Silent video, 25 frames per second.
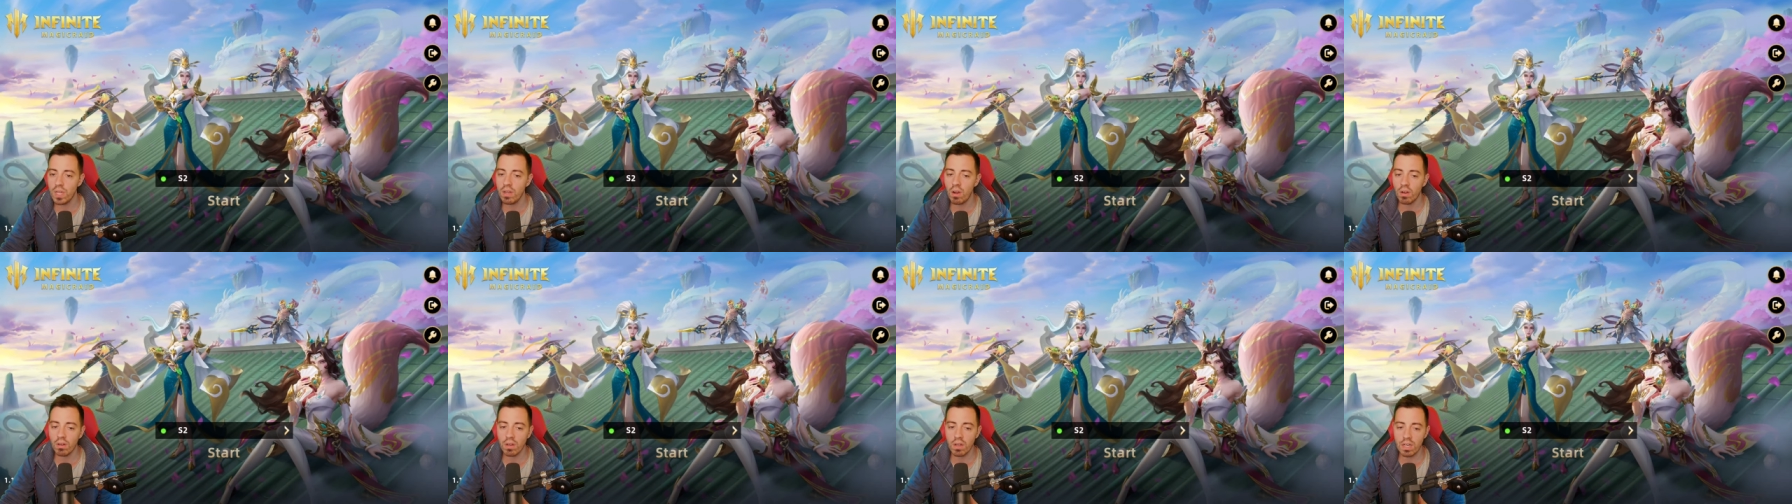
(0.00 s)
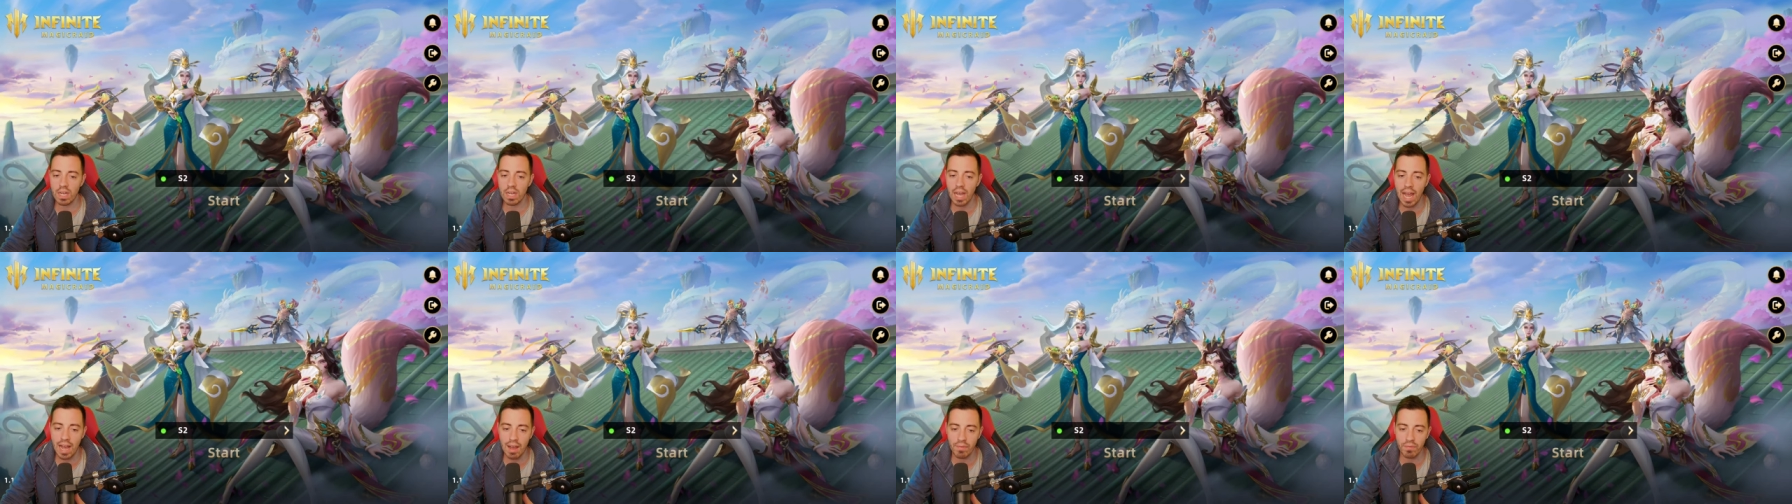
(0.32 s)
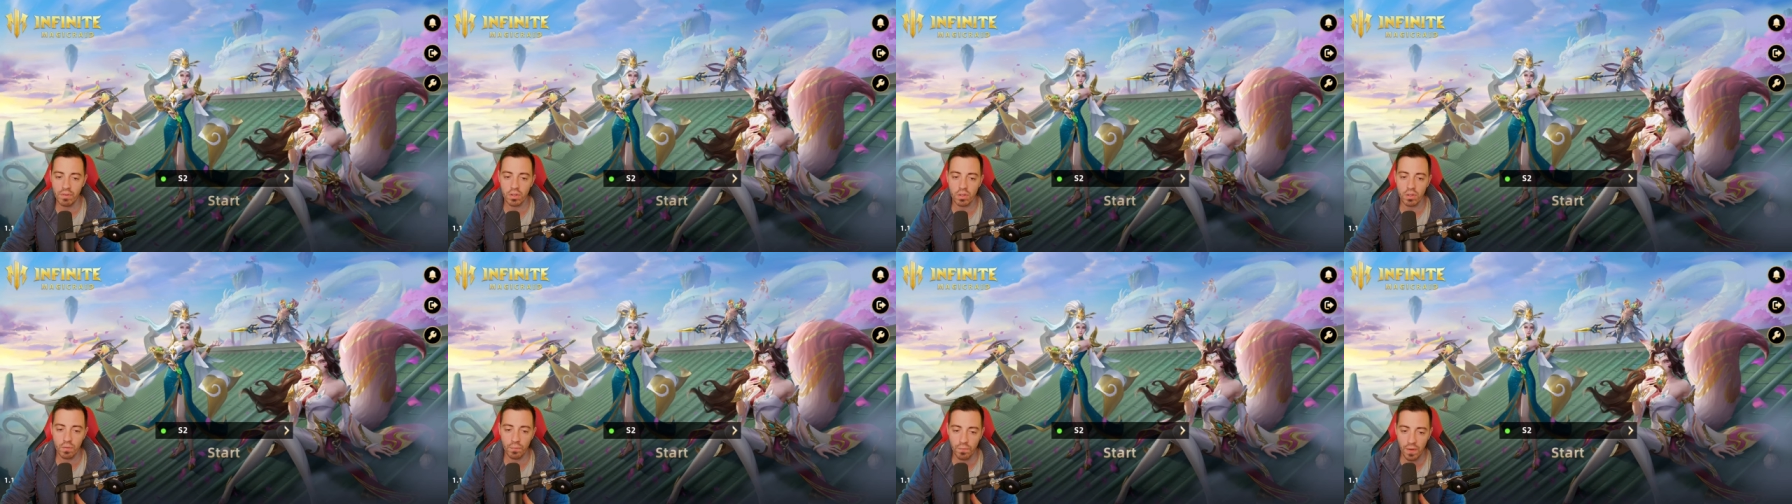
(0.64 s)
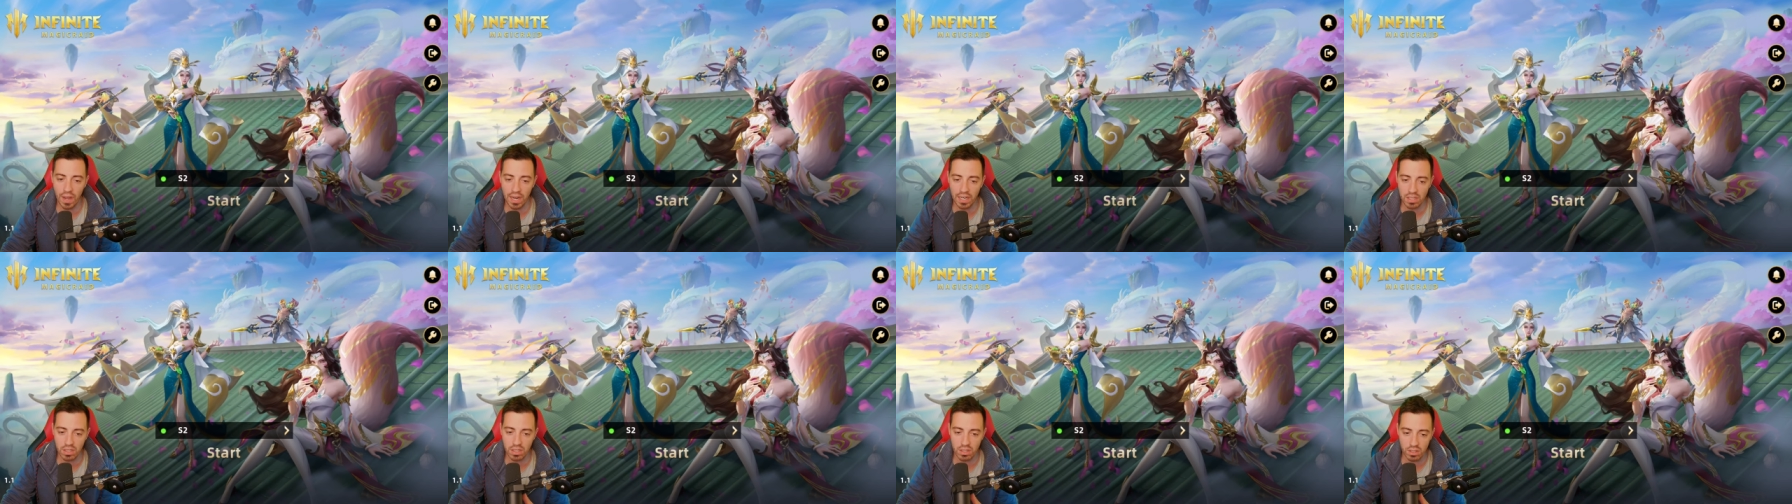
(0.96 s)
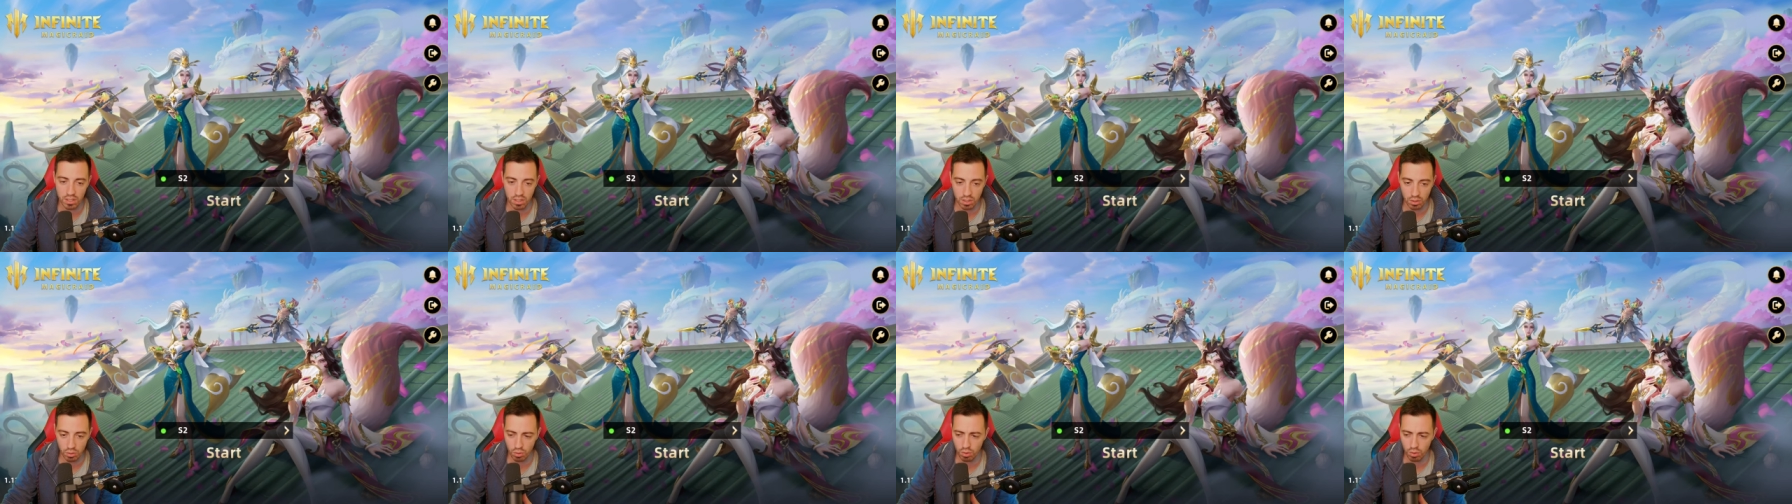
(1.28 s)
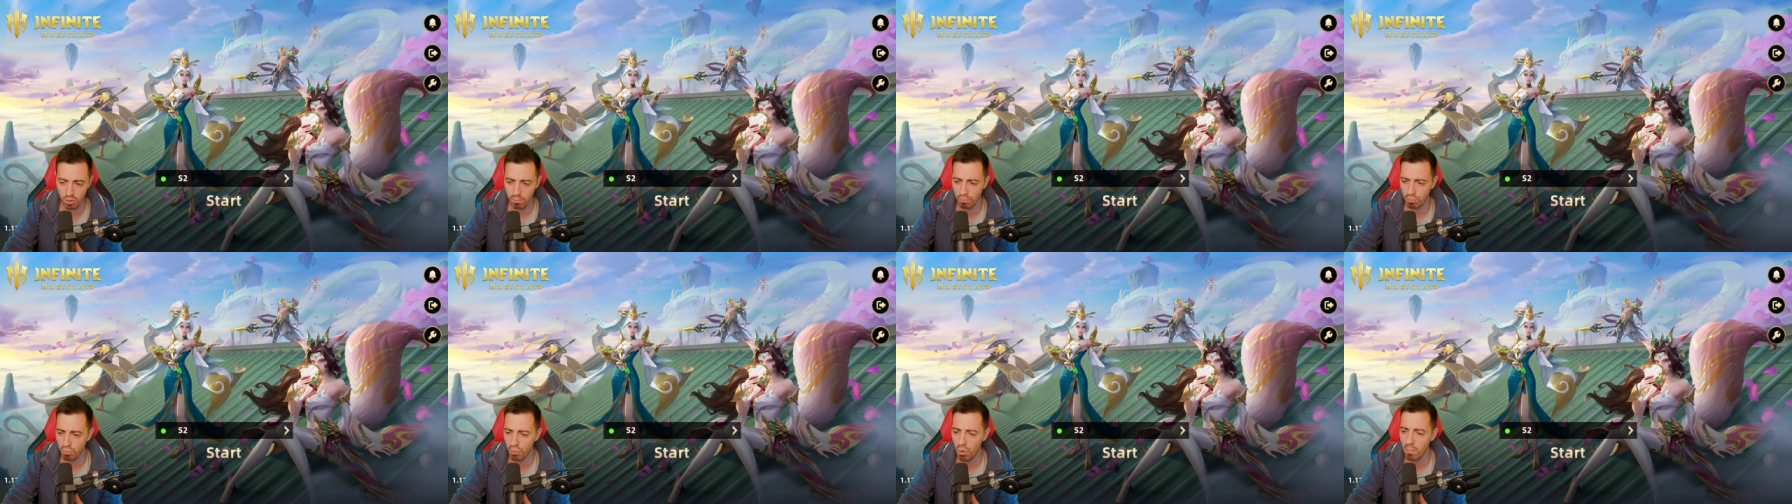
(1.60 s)
are gonna have the new faction
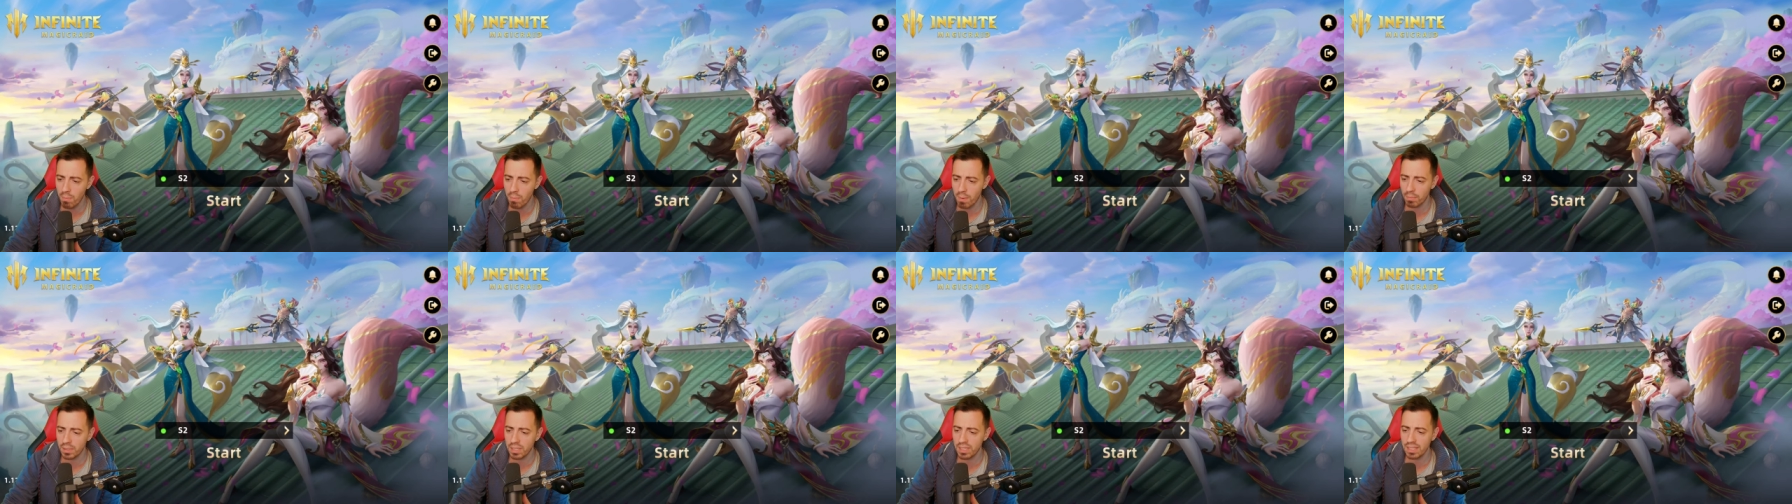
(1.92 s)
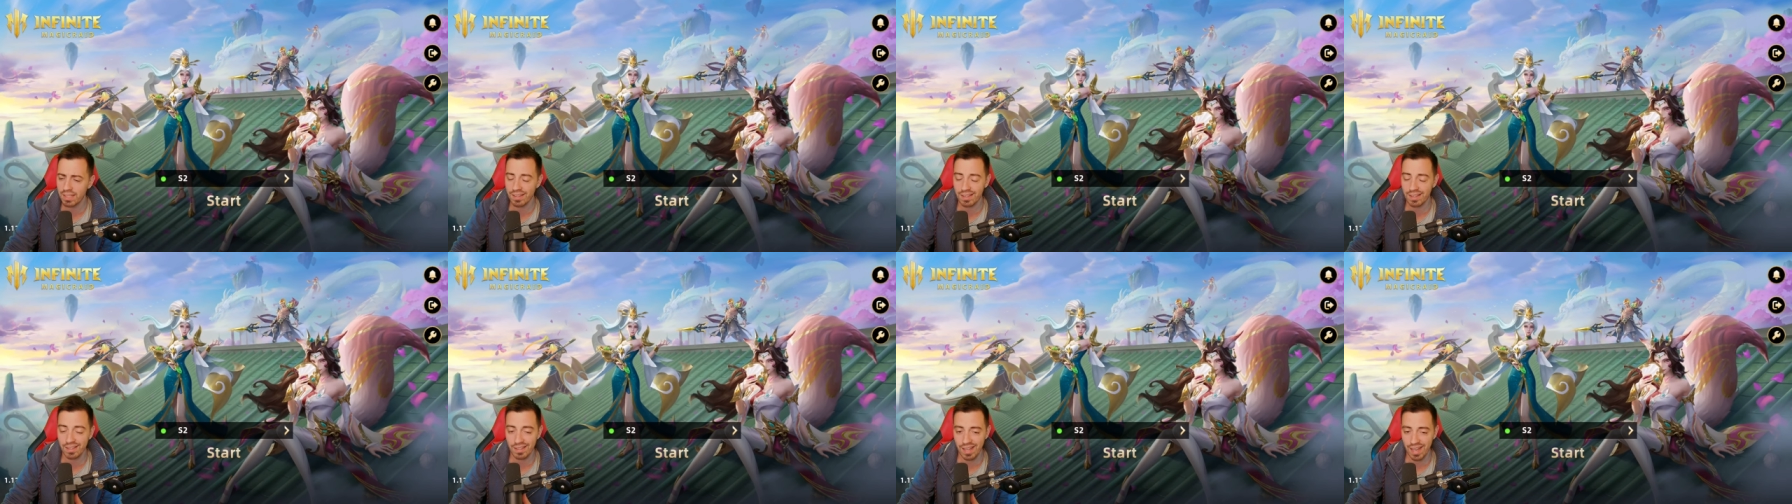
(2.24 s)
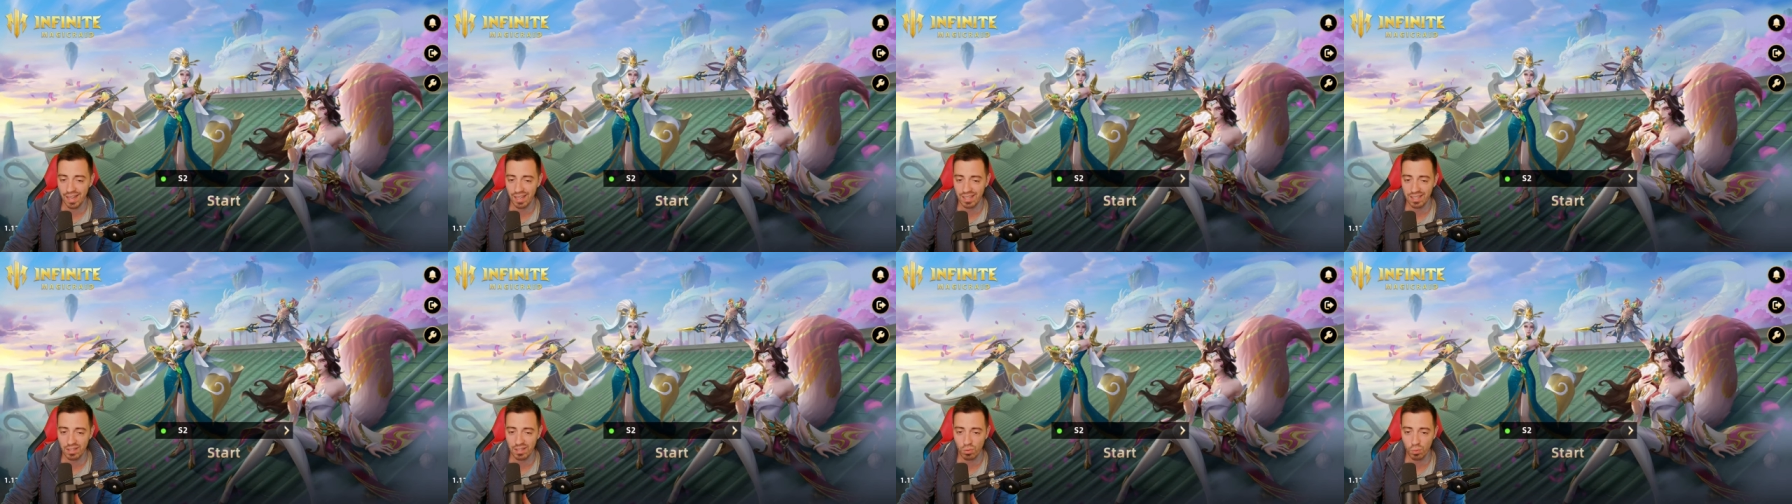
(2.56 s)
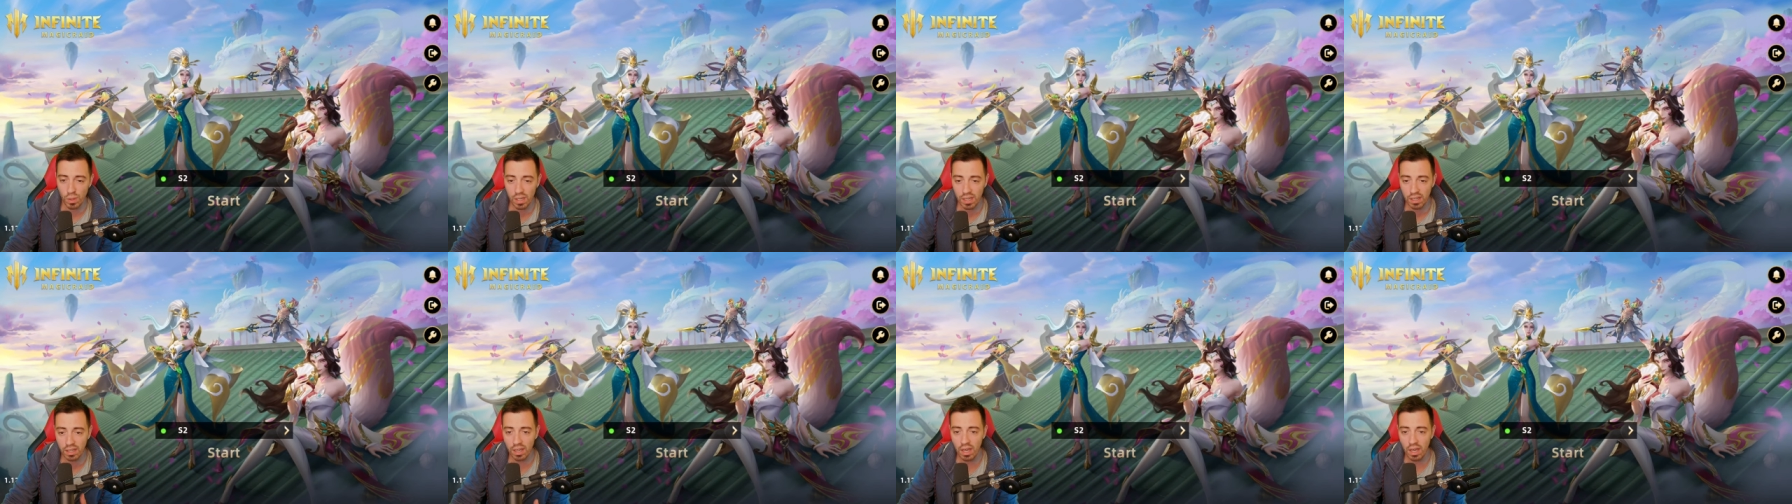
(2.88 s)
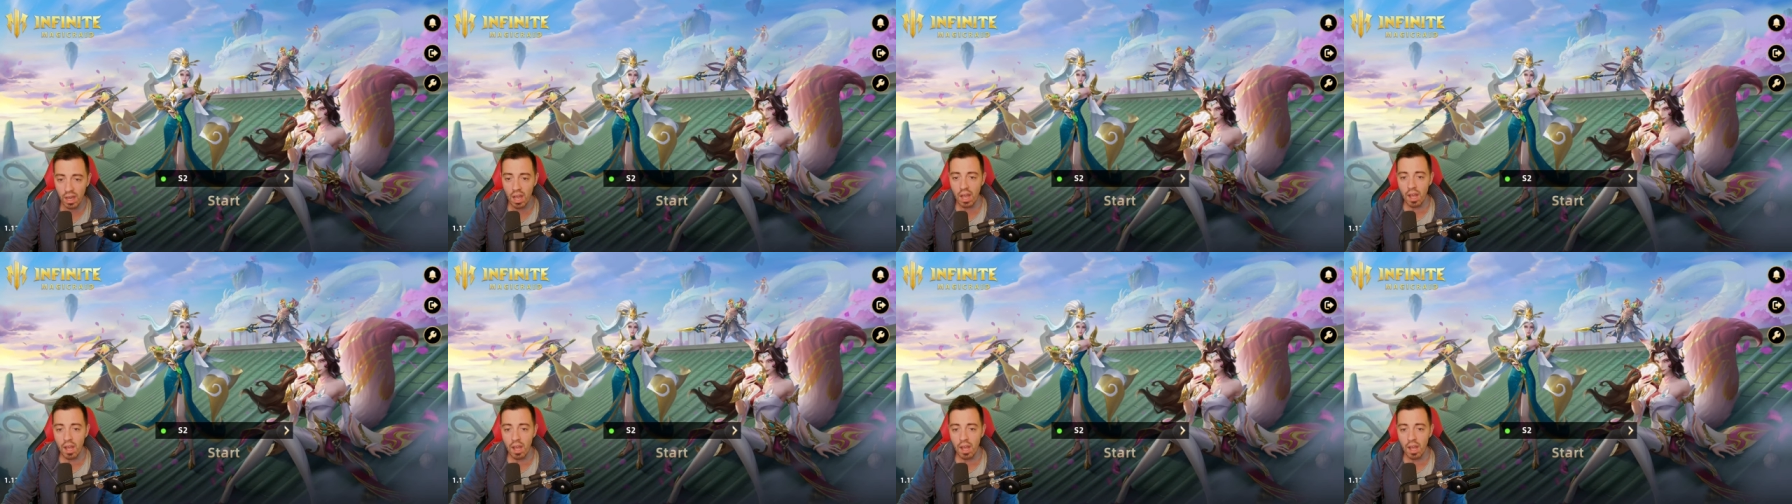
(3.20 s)
soon, probably next week